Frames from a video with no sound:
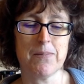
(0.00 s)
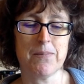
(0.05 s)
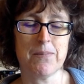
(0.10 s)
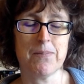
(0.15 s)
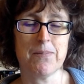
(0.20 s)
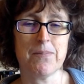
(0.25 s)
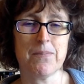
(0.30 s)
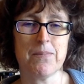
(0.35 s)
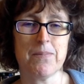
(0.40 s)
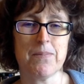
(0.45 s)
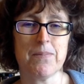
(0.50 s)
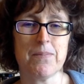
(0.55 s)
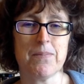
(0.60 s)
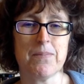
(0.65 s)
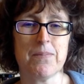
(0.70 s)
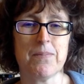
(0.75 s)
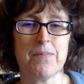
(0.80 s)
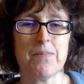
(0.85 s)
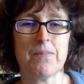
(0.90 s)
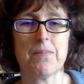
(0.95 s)

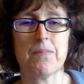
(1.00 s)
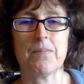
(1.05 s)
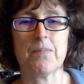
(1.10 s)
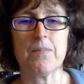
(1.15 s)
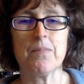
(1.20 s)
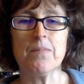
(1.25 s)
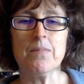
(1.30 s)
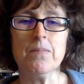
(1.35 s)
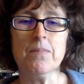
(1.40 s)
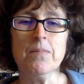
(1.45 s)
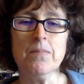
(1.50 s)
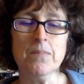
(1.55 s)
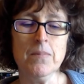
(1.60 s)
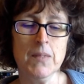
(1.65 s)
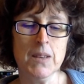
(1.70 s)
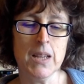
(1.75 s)
Nobody speaks.